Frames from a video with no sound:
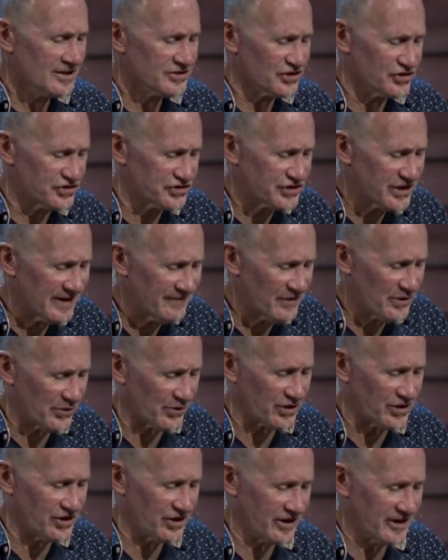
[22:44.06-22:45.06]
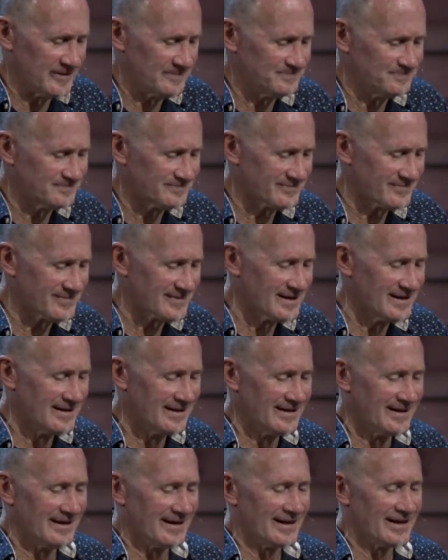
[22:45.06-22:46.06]
The seventh key
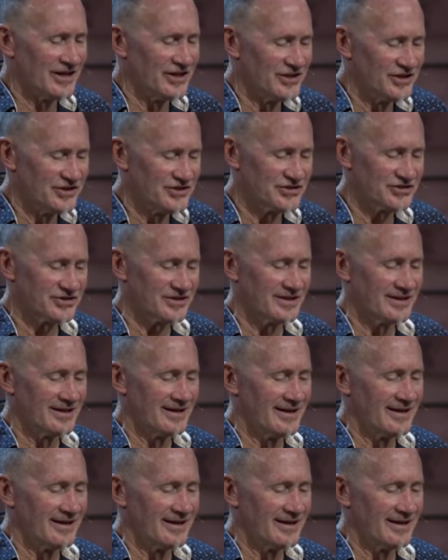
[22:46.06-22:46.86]
is